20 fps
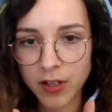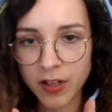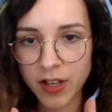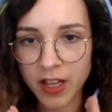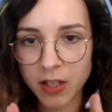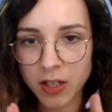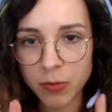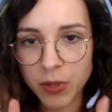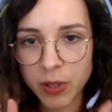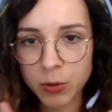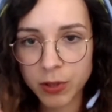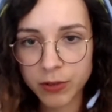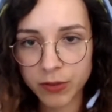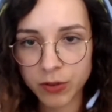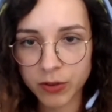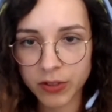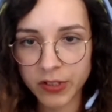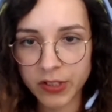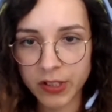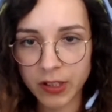and be with
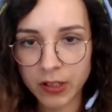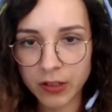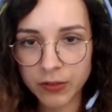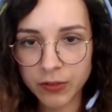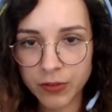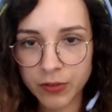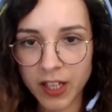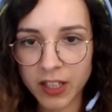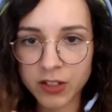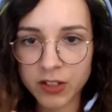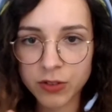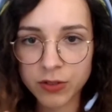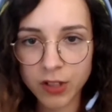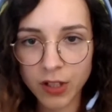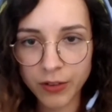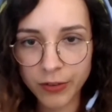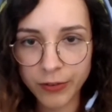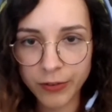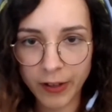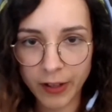yourself and do
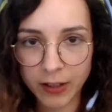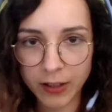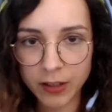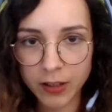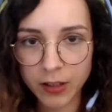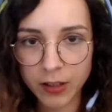nothing,